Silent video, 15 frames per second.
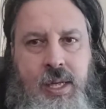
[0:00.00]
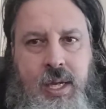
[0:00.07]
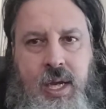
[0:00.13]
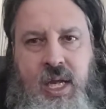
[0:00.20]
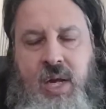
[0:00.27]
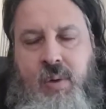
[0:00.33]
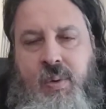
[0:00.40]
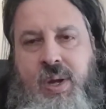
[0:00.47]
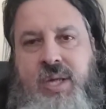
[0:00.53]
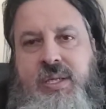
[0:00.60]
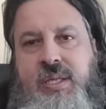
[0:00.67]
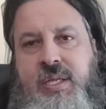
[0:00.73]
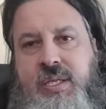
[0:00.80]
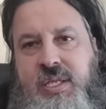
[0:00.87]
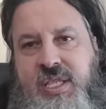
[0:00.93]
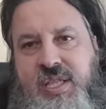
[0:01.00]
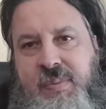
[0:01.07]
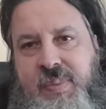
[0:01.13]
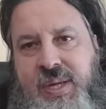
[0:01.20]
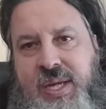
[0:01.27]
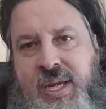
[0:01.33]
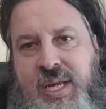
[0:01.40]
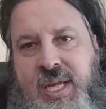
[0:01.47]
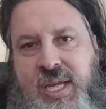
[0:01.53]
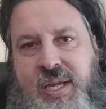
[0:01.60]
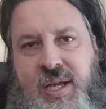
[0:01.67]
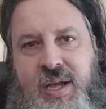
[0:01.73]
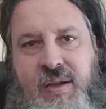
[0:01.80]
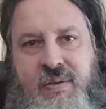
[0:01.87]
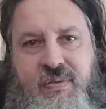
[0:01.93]
Anyways, this is the
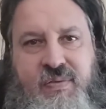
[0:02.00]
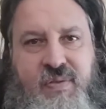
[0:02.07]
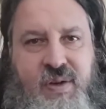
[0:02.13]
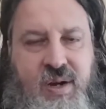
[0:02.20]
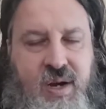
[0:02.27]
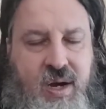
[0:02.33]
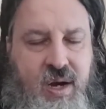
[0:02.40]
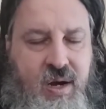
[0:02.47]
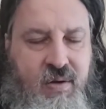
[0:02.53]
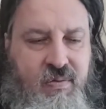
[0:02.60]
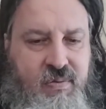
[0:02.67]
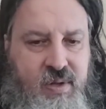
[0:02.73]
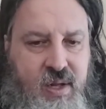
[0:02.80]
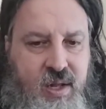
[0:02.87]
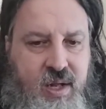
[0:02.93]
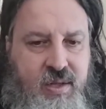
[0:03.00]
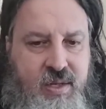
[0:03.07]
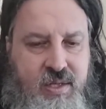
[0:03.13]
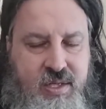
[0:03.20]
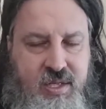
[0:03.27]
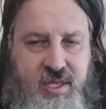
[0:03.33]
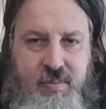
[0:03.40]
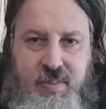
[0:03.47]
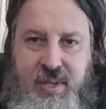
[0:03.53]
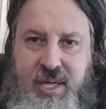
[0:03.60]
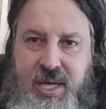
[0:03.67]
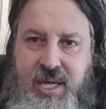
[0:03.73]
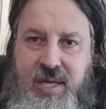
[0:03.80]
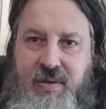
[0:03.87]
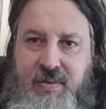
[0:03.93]
beginning of our vlog. This is the
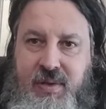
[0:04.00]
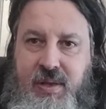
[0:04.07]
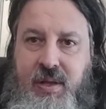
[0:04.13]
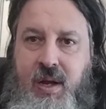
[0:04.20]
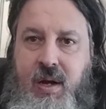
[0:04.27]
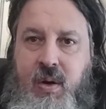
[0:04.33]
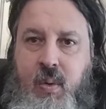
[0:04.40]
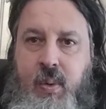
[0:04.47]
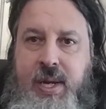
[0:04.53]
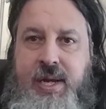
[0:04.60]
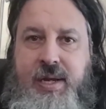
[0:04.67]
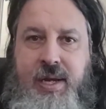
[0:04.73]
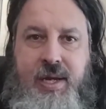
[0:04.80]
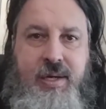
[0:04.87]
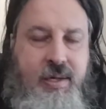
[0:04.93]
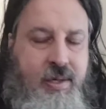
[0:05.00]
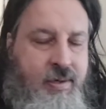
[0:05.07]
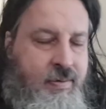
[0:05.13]
beginning of the long weekend.